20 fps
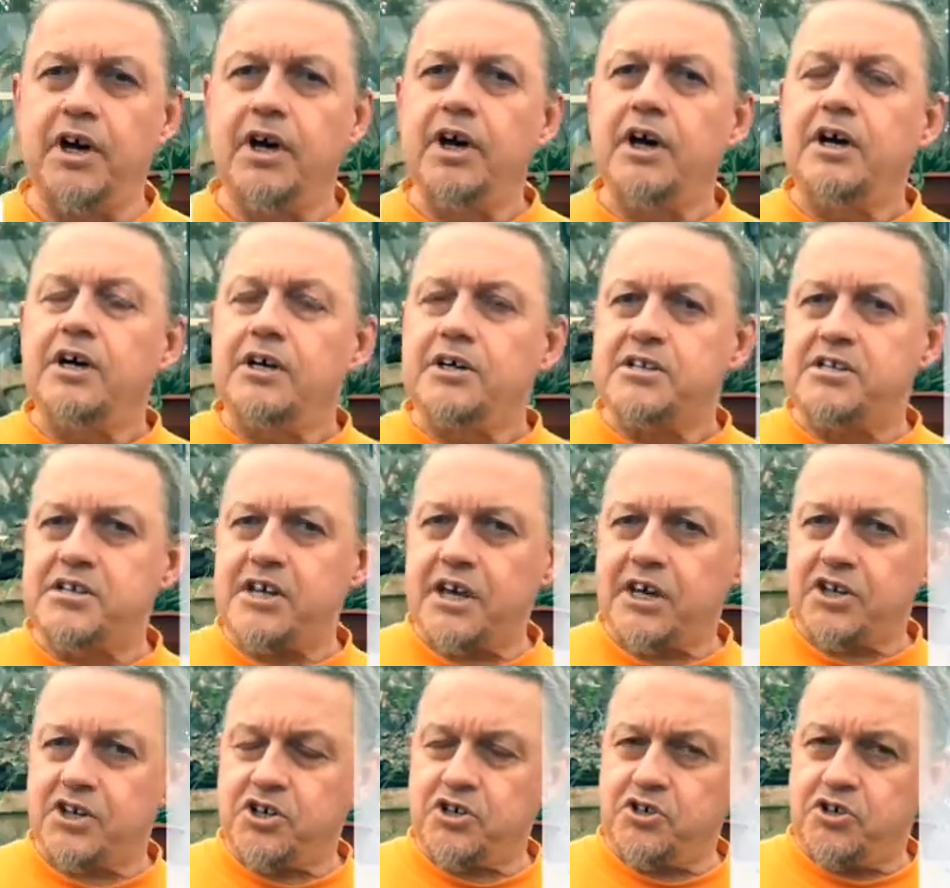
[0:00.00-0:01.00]

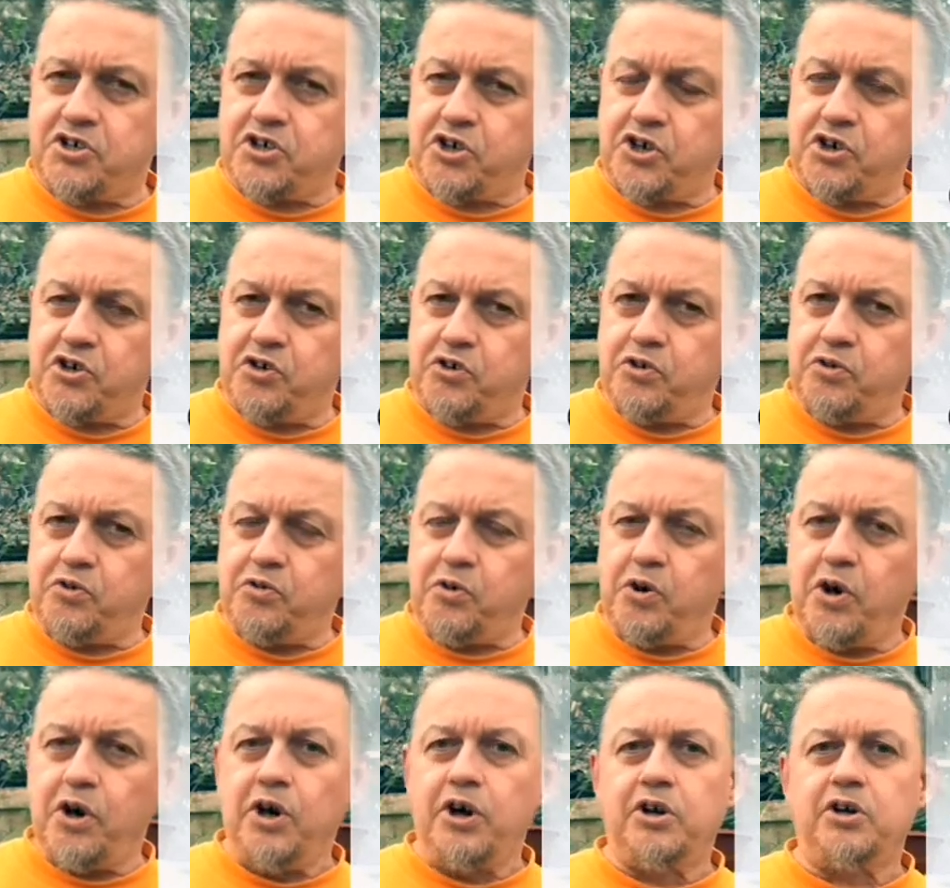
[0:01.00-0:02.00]
Section 2
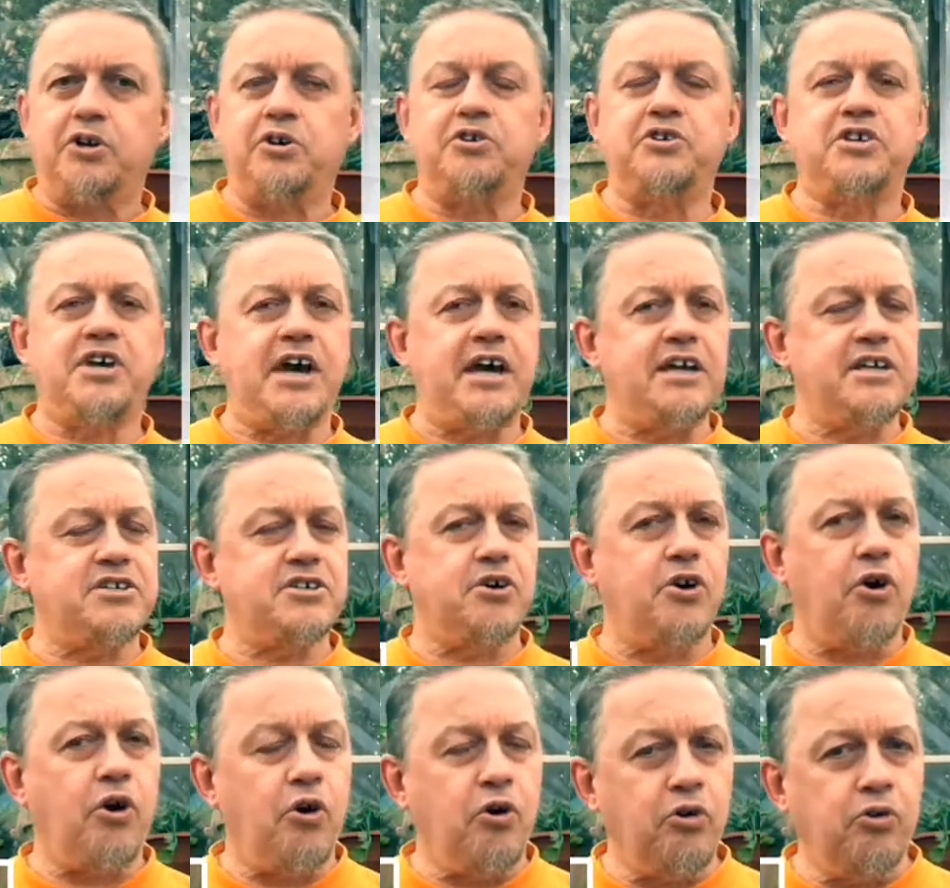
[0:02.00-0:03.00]
contains a
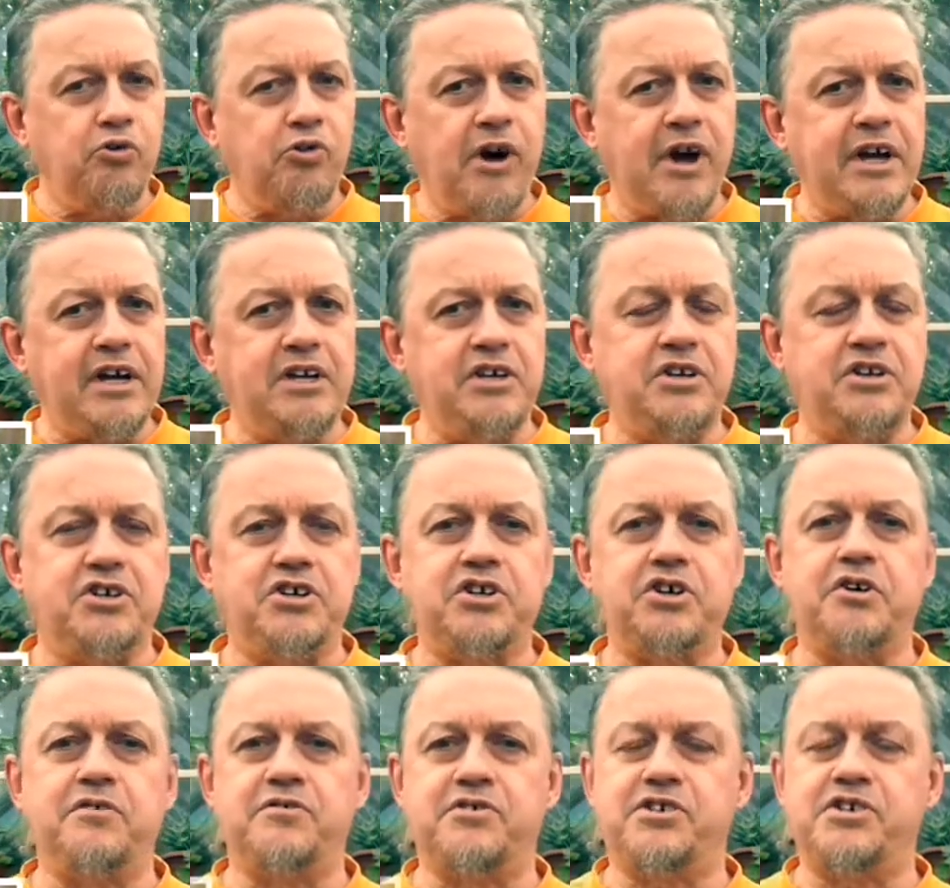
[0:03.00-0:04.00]
whole range
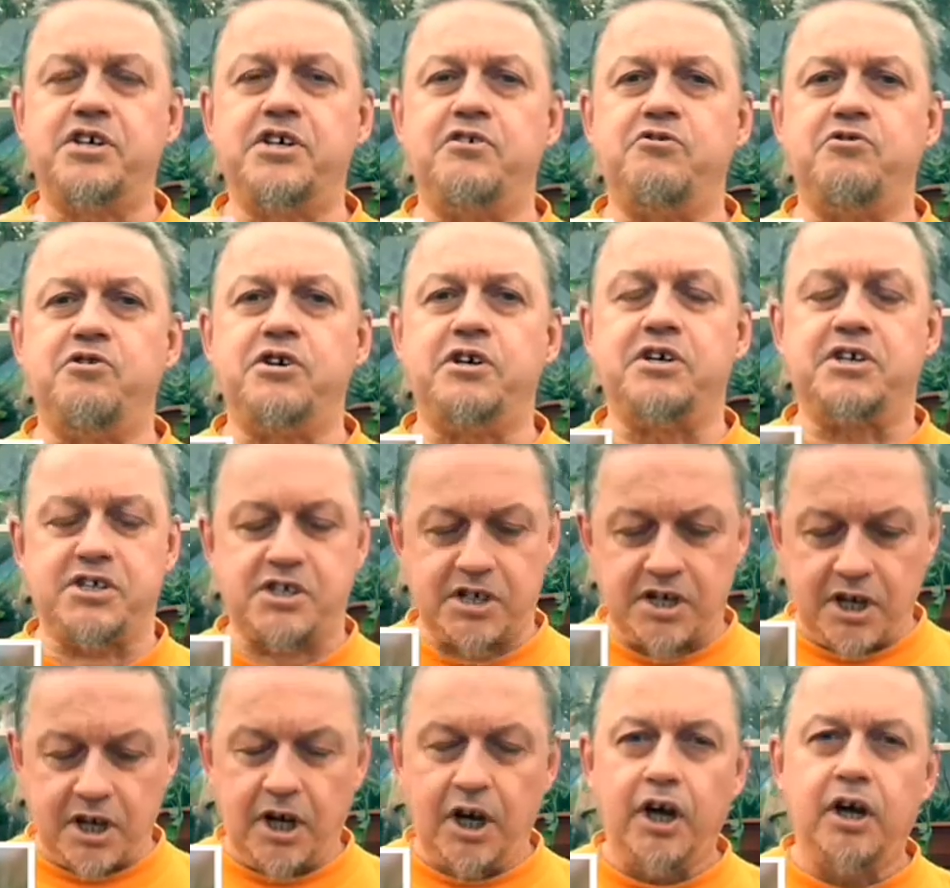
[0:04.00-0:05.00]
of series:
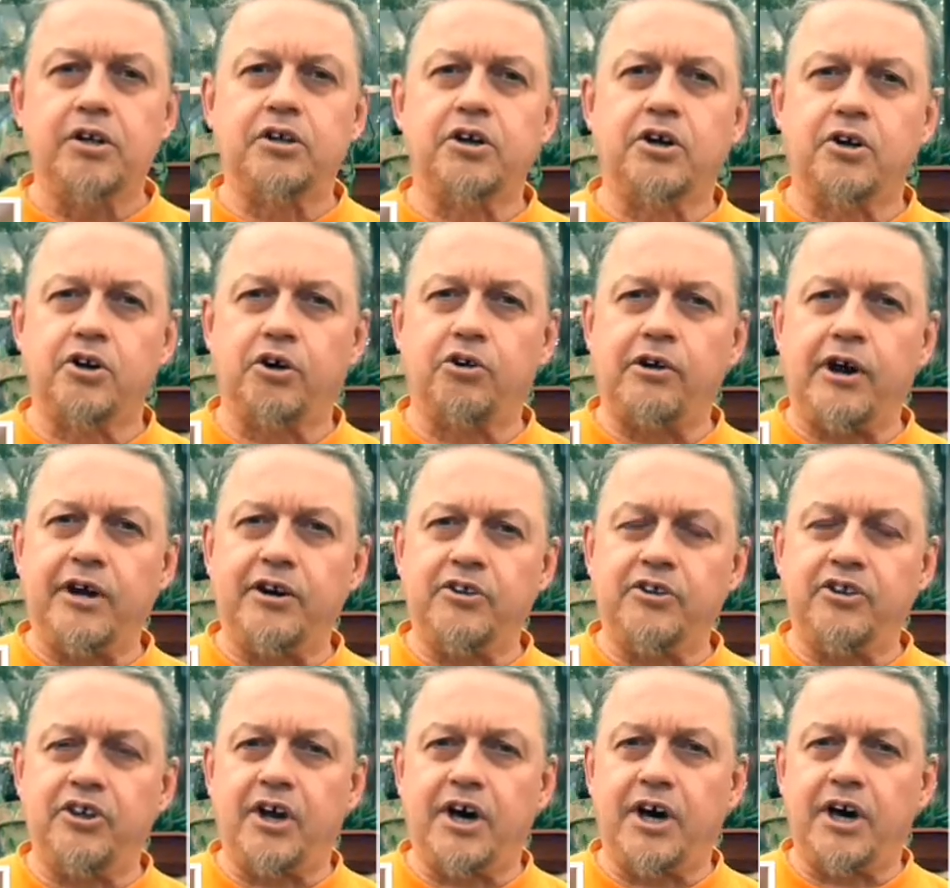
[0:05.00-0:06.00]
the
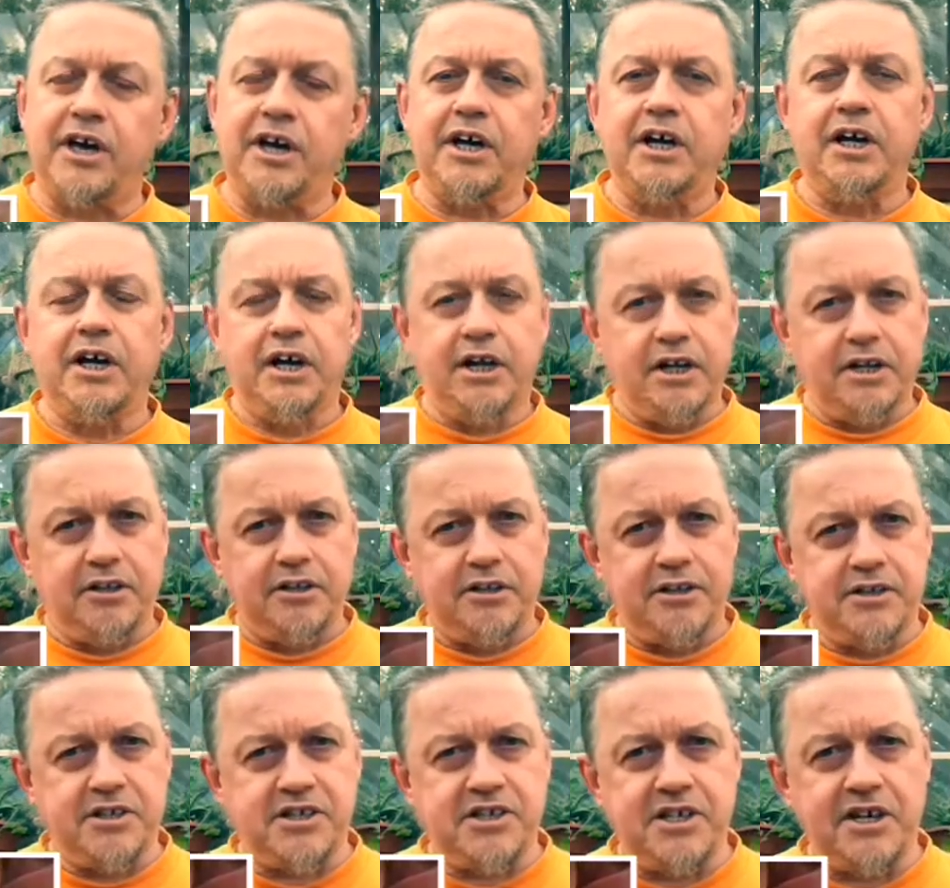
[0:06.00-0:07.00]
Chloranthi, the
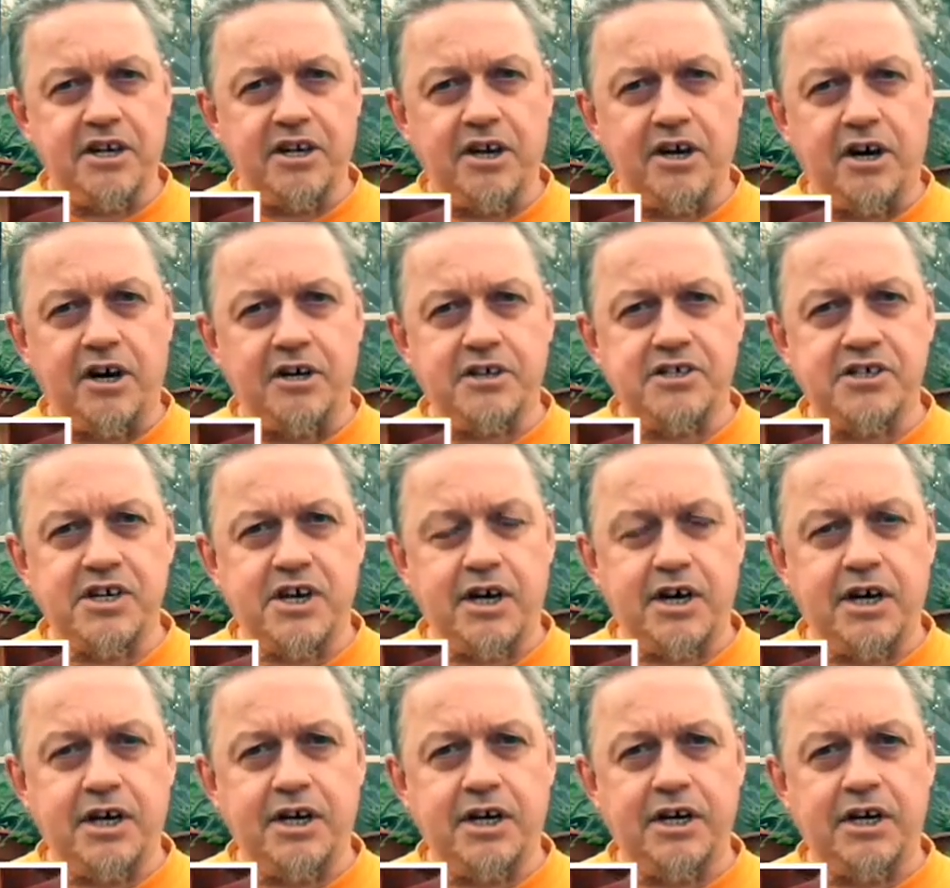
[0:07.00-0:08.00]
Ciliati,